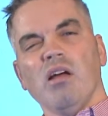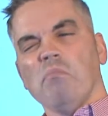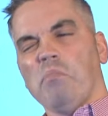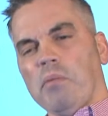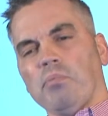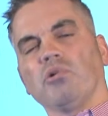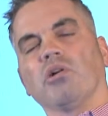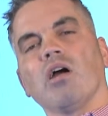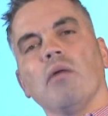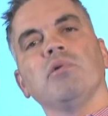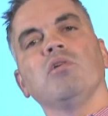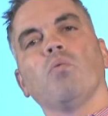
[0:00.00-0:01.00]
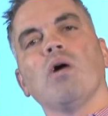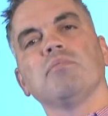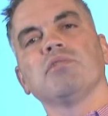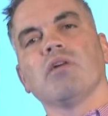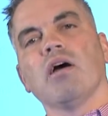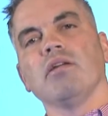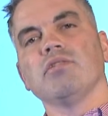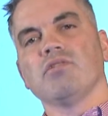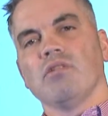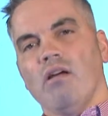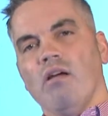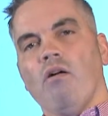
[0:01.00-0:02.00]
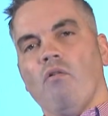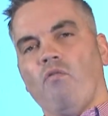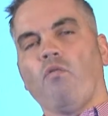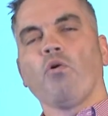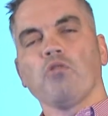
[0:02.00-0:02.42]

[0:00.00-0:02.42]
People are coming to websites for